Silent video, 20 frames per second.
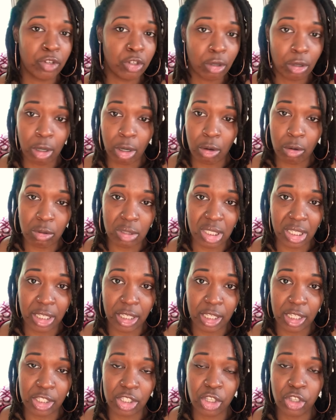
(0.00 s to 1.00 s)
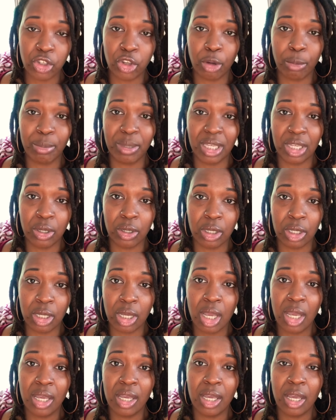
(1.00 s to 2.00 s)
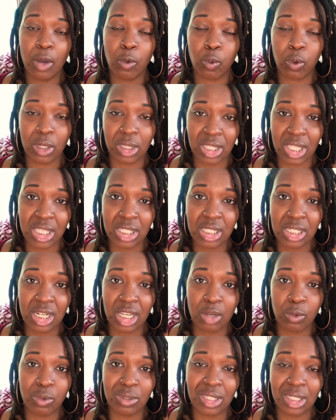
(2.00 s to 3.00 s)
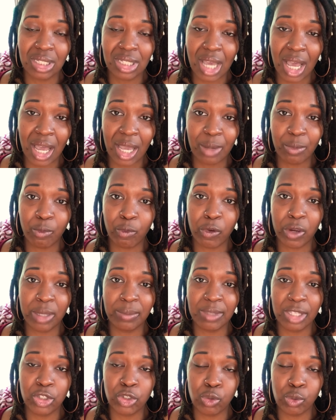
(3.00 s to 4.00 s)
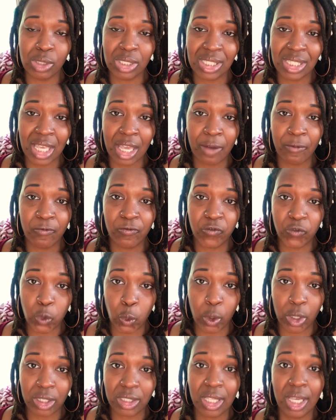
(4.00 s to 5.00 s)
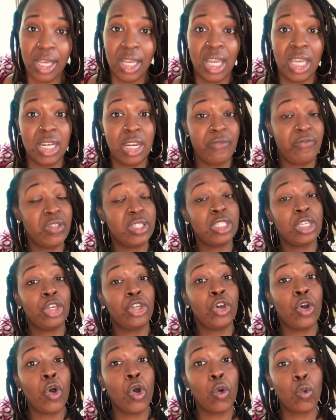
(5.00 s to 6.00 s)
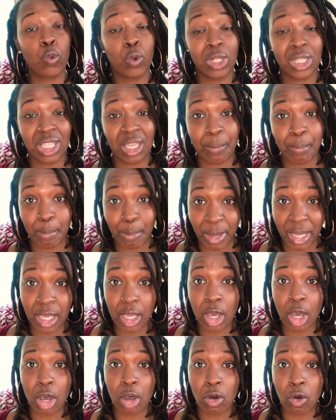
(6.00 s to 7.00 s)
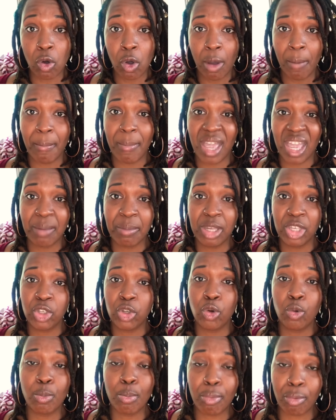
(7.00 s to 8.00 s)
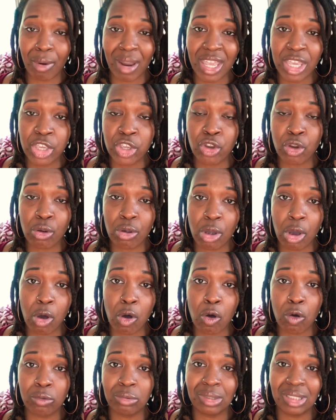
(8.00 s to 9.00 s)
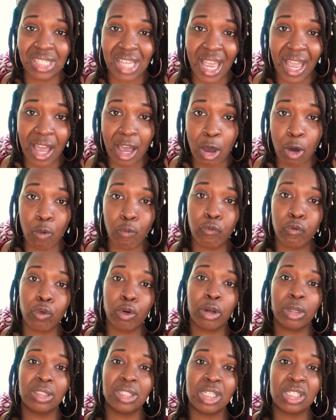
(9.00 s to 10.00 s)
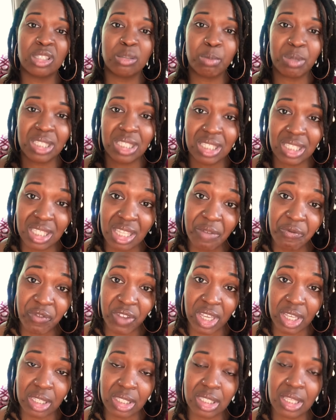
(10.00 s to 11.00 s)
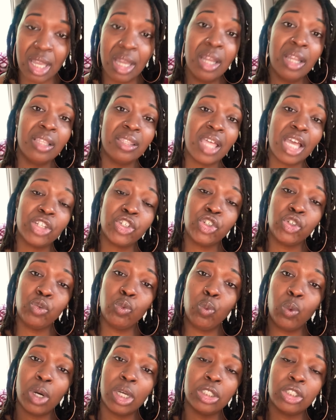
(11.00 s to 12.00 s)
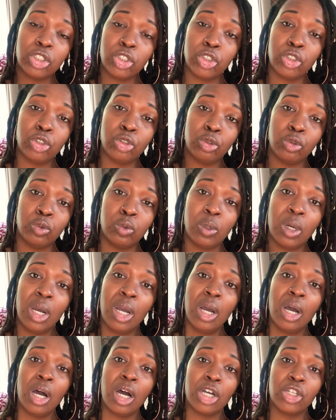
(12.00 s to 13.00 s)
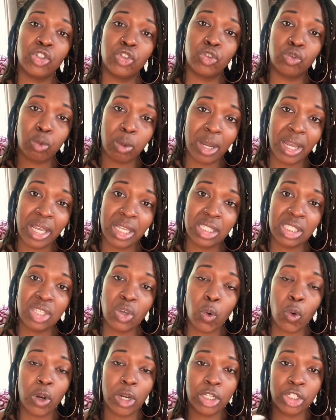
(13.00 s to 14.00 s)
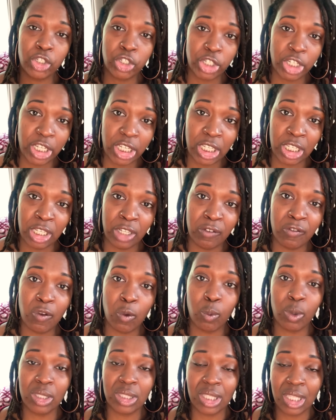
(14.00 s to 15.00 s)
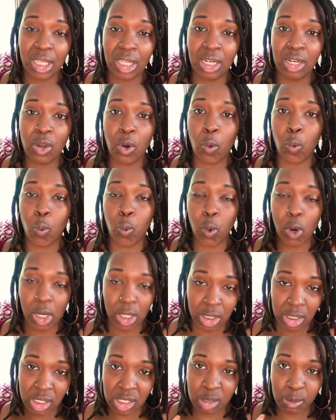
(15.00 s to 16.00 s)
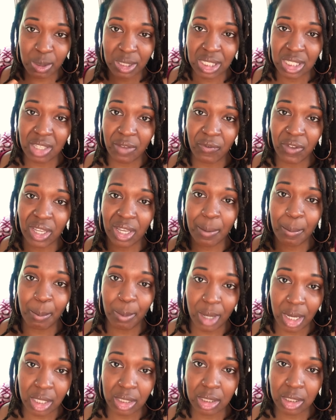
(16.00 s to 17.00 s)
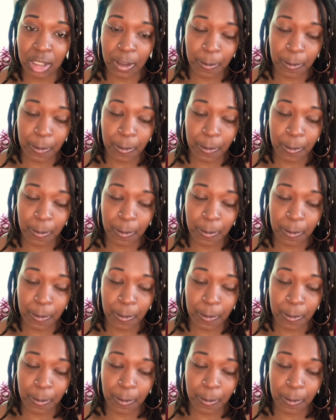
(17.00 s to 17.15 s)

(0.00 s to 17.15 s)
your goal is, you're being realistic with the time frame that you set forth. And if it's a really big goal, maybe you break your goal down for the specifics that you want to address or achieve within one specific month.